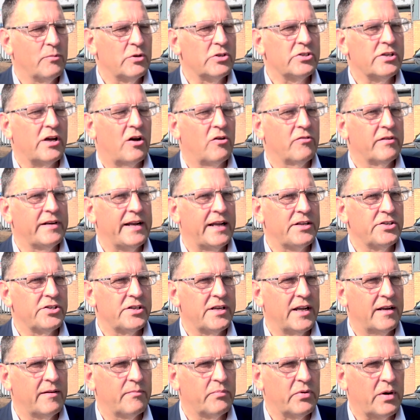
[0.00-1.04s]
and we're solving
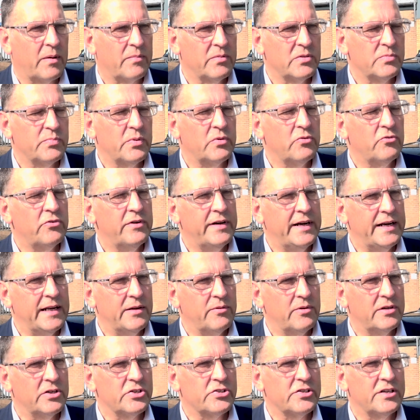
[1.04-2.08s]
engineering problems, but really
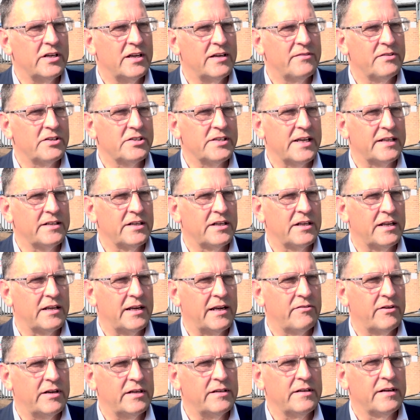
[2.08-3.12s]
we're a service
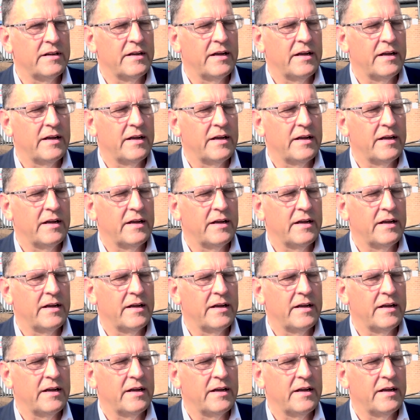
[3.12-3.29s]
engineering,